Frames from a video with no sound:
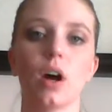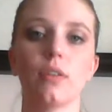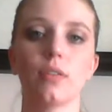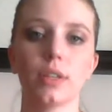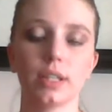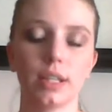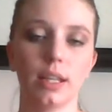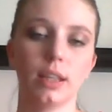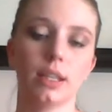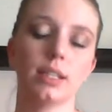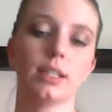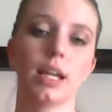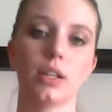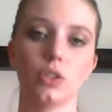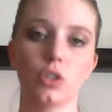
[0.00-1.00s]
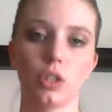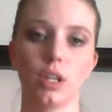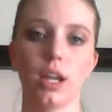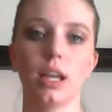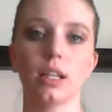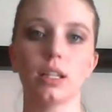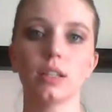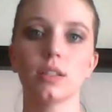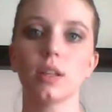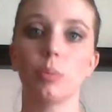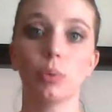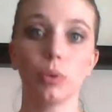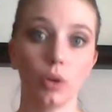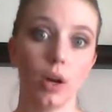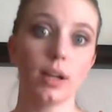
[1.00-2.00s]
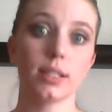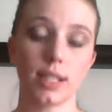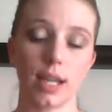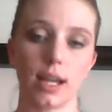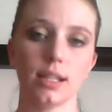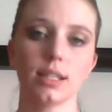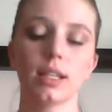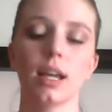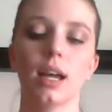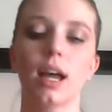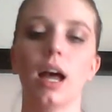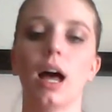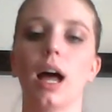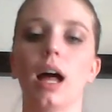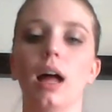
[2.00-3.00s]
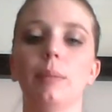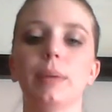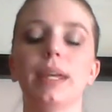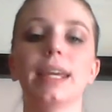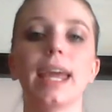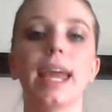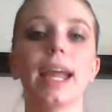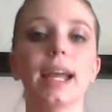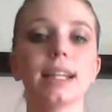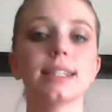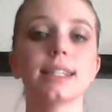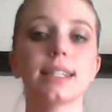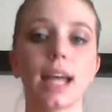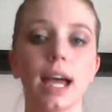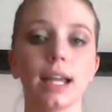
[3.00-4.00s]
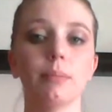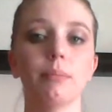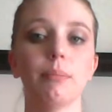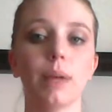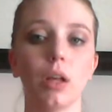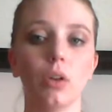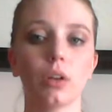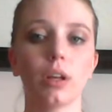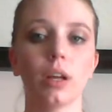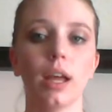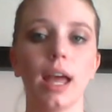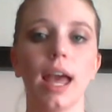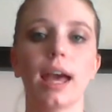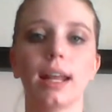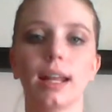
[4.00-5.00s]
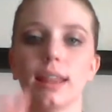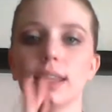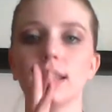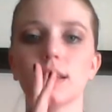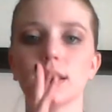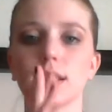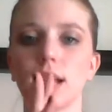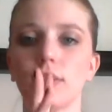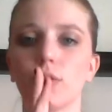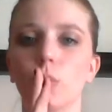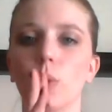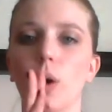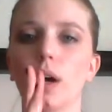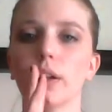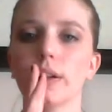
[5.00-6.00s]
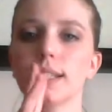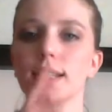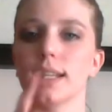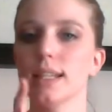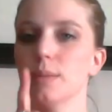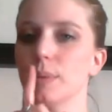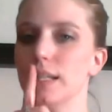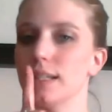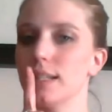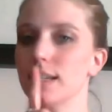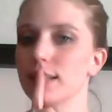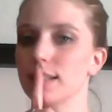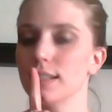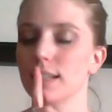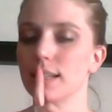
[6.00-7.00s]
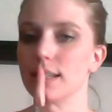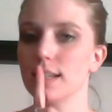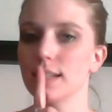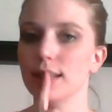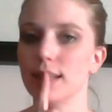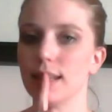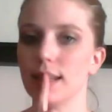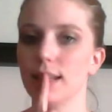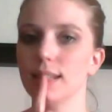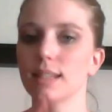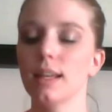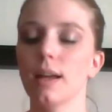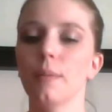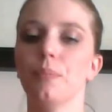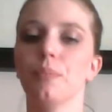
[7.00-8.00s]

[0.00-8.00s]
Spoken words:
Obviously, at this age, it's a process. He can sign milk, and I think the sign for water is this, but he does this.